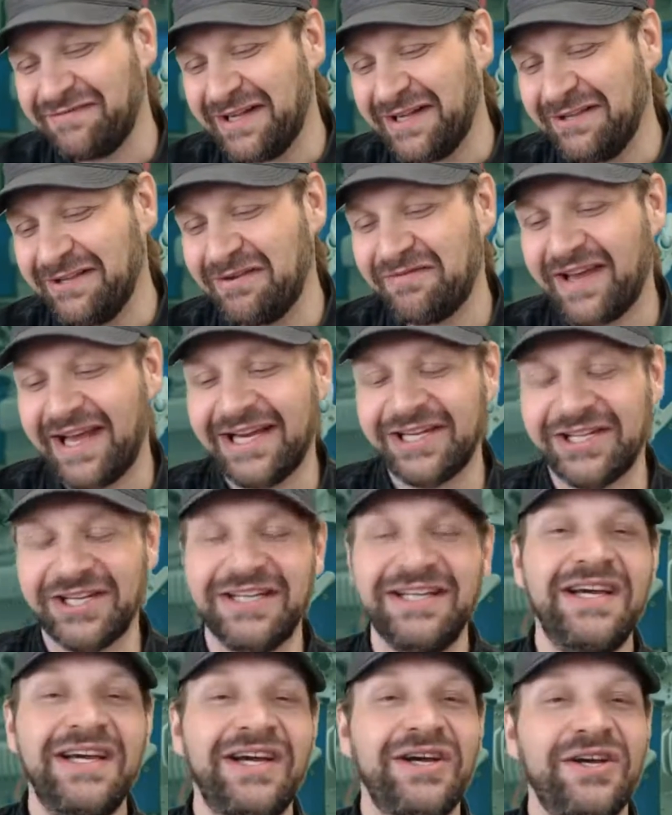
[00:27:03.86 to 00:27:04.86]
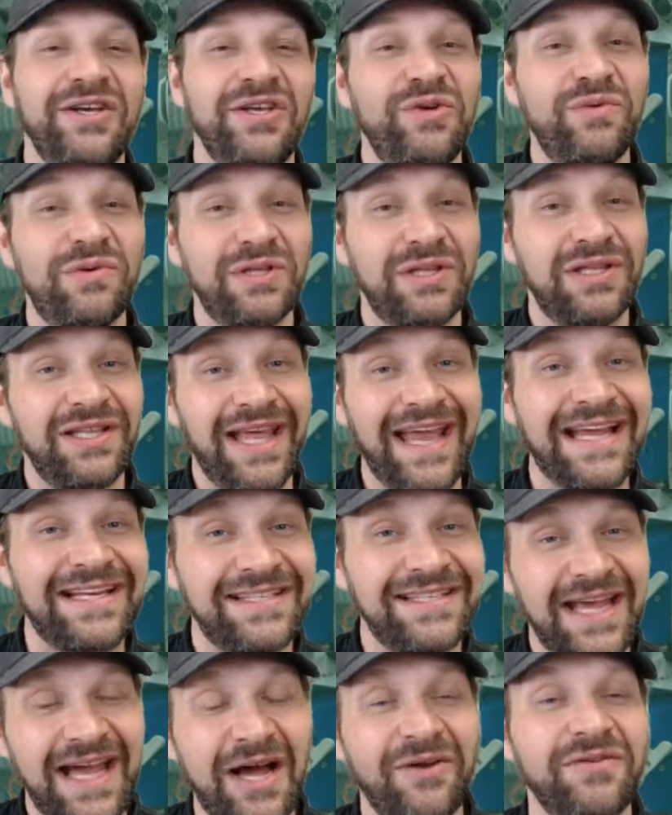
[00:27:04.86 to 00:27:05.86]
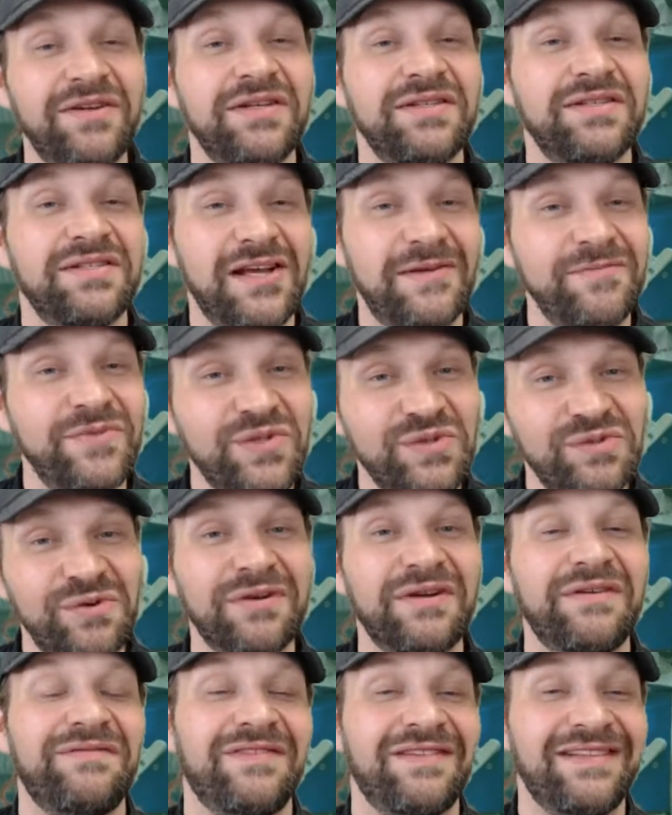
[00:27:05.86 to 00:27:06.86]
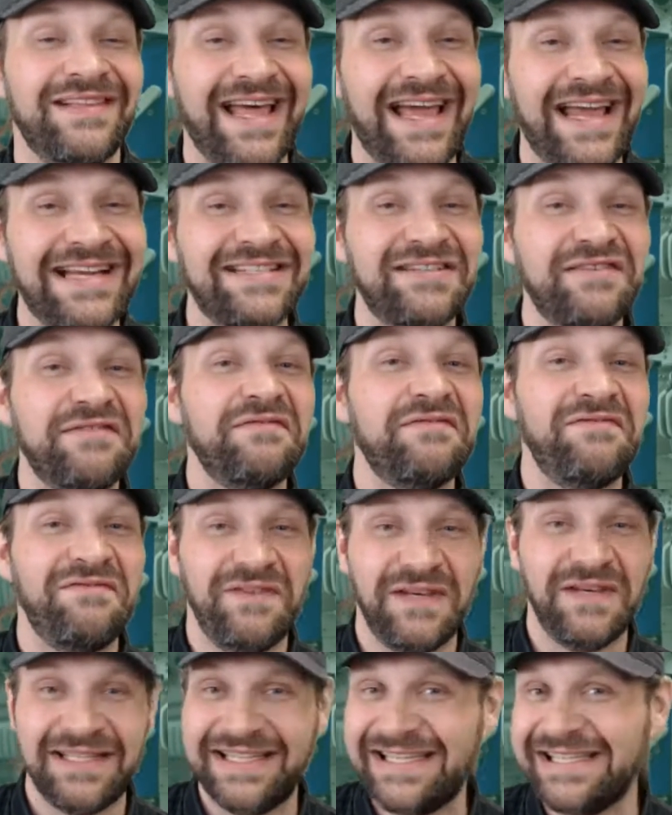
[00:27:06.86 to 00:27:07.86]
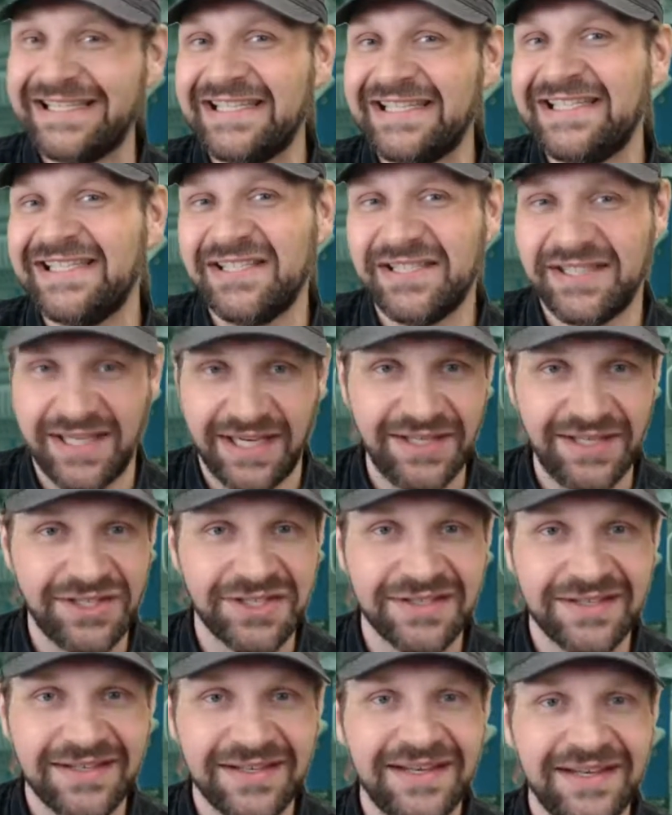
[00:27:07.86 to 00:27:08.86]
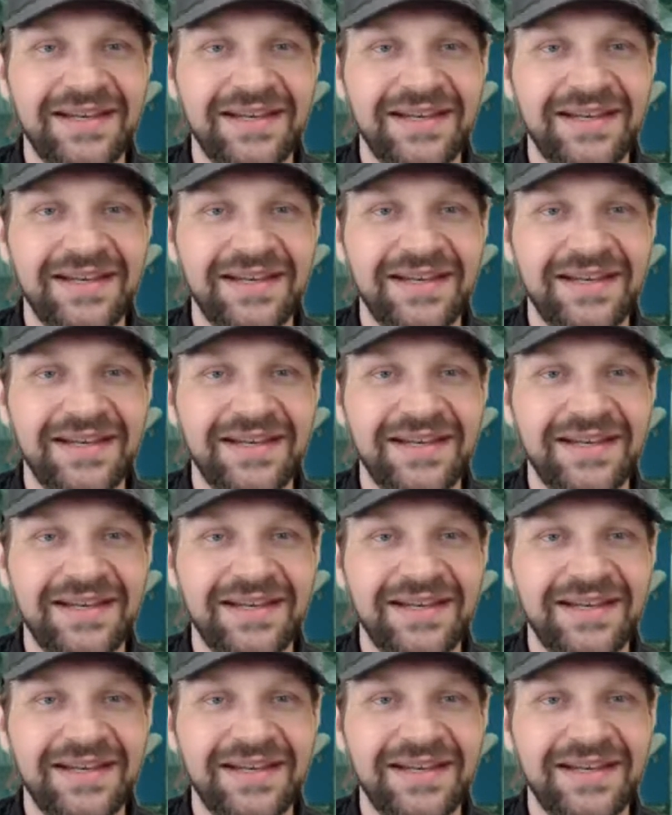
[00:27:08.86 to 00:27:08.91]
following fashion. You will lay down some sort of light filling stitch.